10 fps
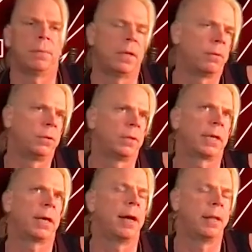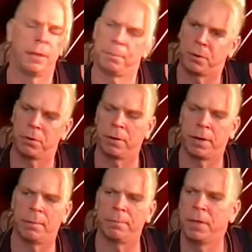and now we're doing like a holiday
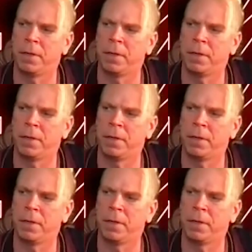program.